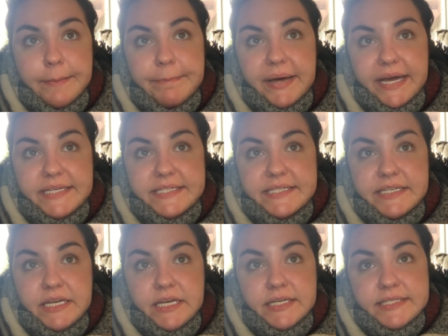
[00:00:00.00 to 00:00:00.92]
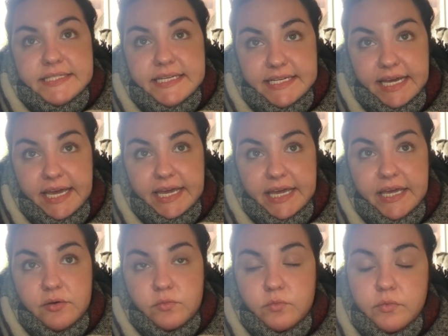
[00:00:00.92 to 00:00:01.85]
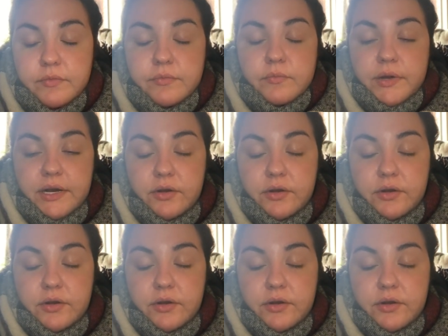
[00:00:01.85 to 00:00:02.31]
But today, we